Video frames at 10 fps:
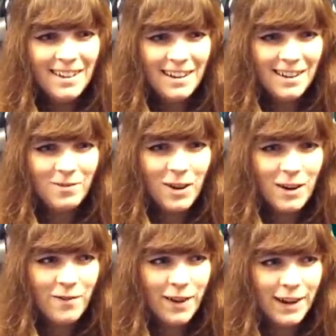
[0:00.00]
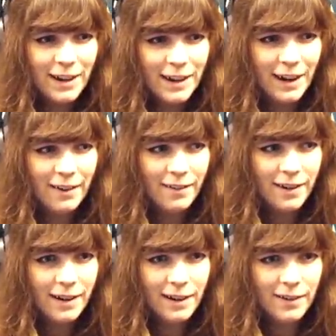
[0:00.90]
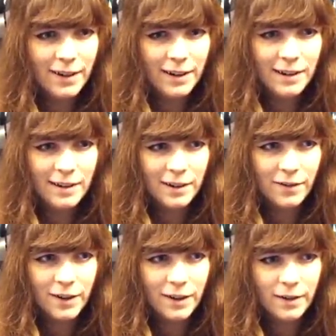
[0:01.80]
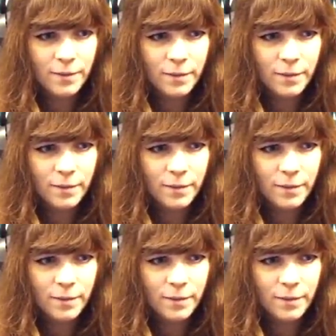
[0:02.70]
That's what I figured out, anyway, so far.